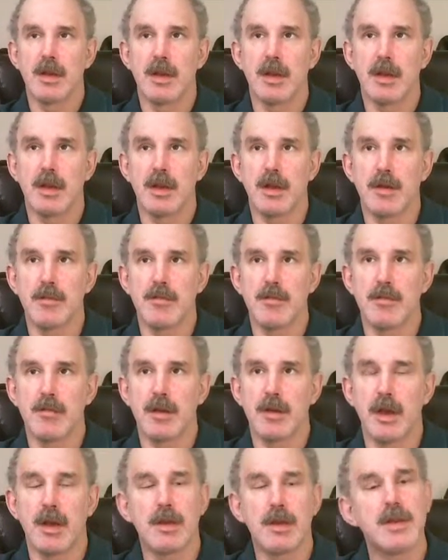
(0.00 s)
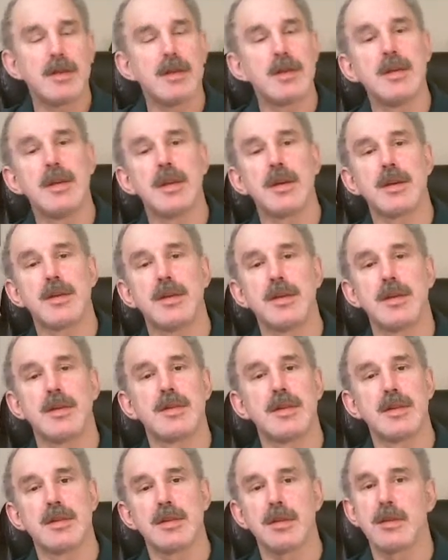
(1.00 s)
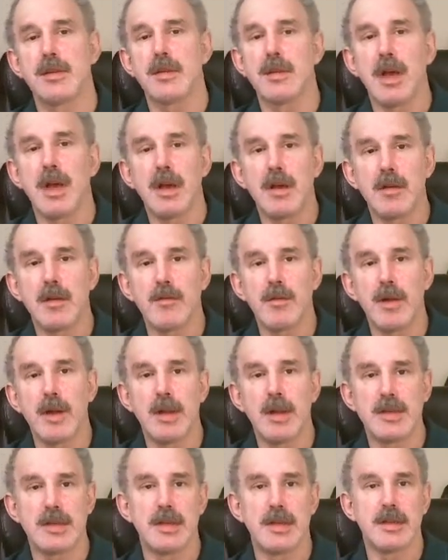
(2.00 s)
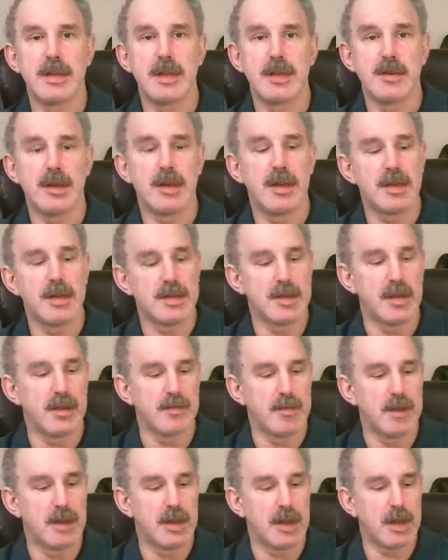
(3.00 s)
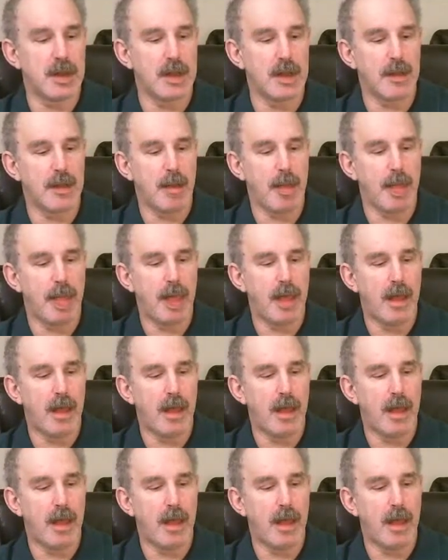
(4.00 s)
others addictions. There's a lot of ways that they try to self-medicate.